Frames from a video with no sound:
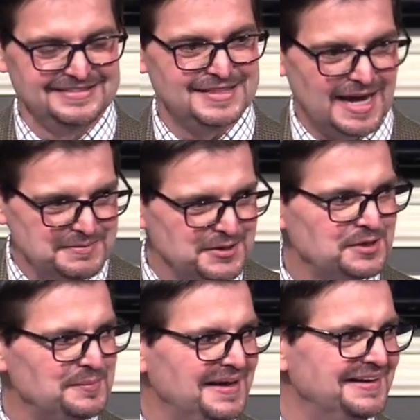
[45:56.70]
It's time to
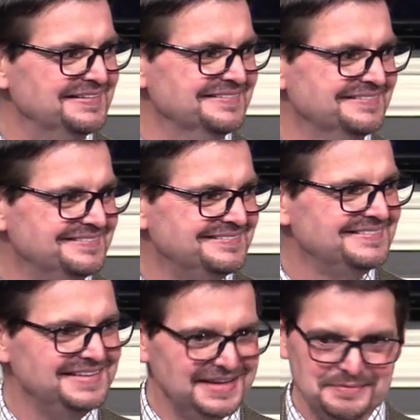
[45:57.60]
go to bed.
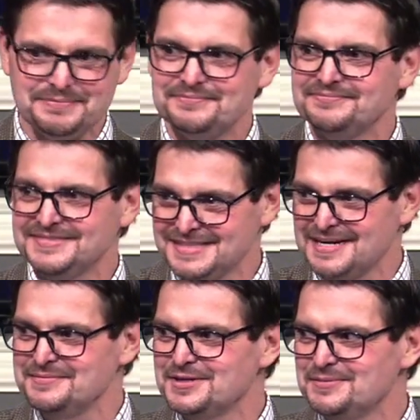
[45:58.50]
Yep, it's
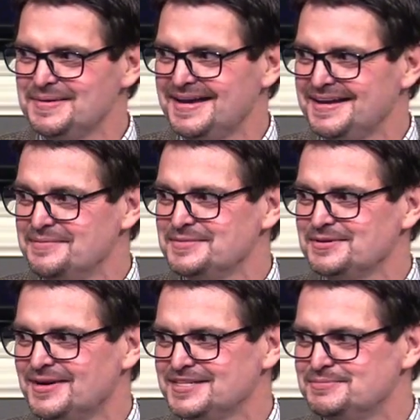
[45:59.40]
time to go to bed. I'm going
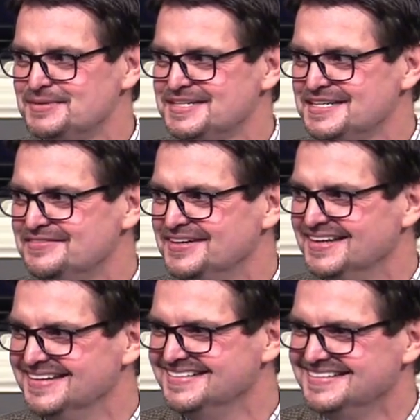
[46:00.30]
to watch more
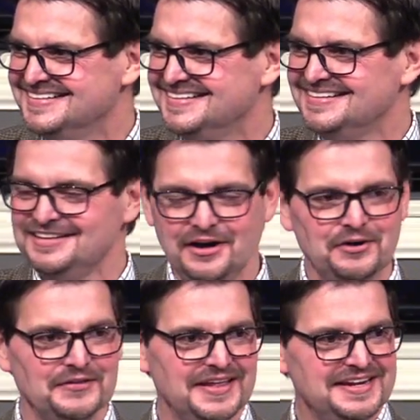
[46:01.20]
TV.
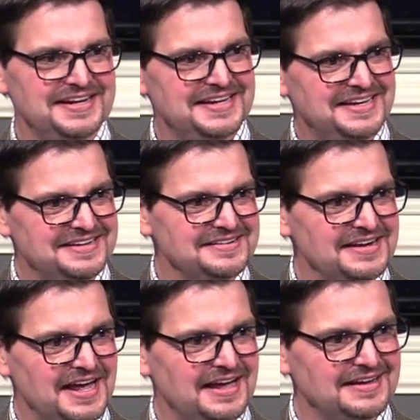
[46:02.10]
No, they need to
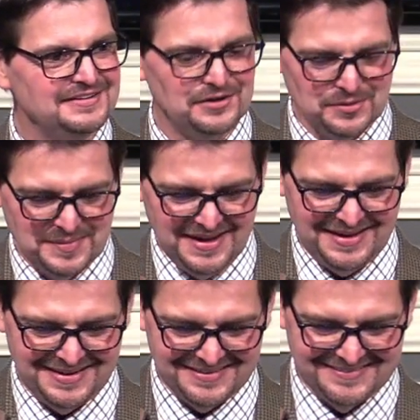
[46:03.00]
hear and
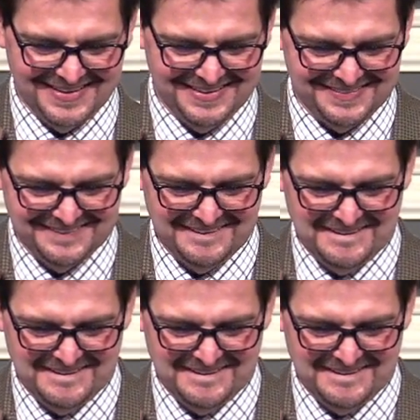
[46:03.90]
obey, right?